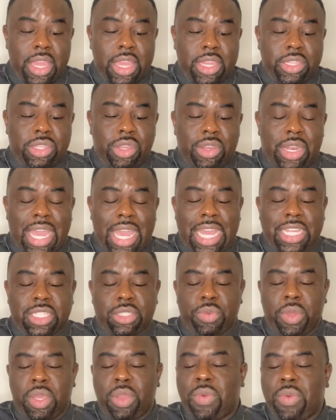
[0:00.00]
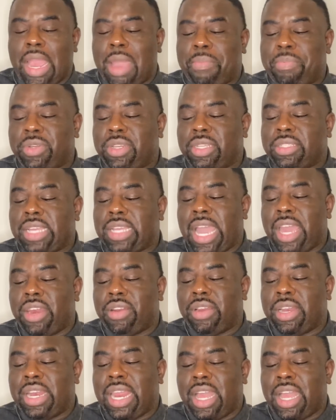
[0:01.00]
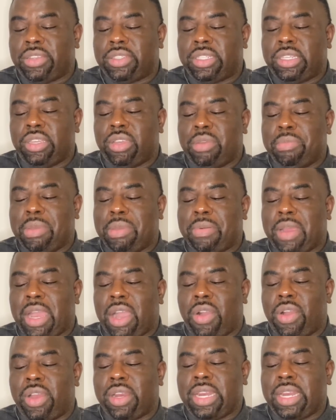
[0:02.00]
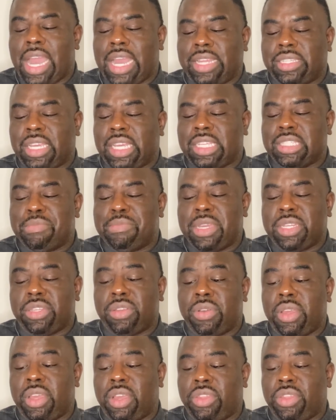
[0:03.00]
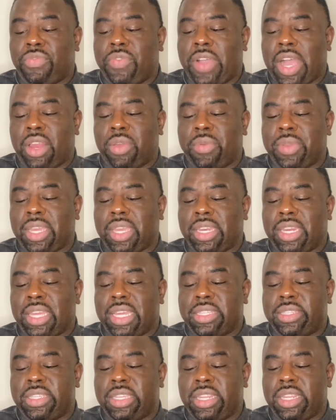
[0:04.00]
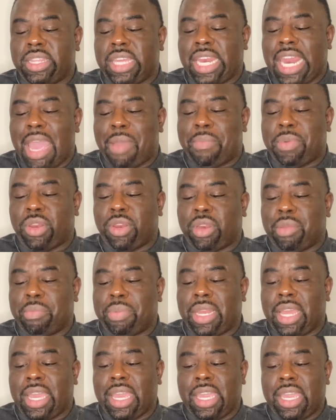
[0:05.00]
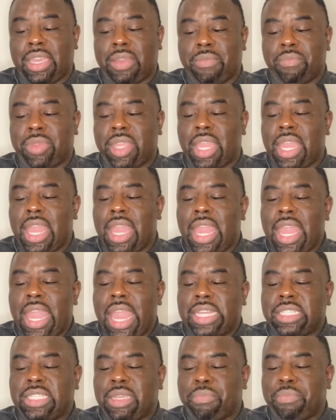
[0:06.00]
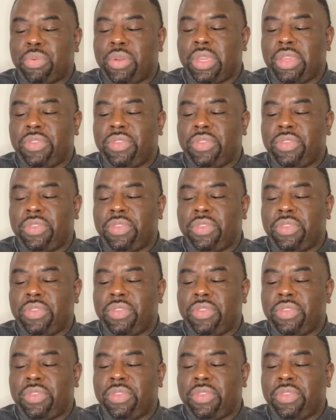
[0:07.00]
So last week, rapper Desiigner announced he'll be prioritizing his mental health following an incident that happened on a plane. As it was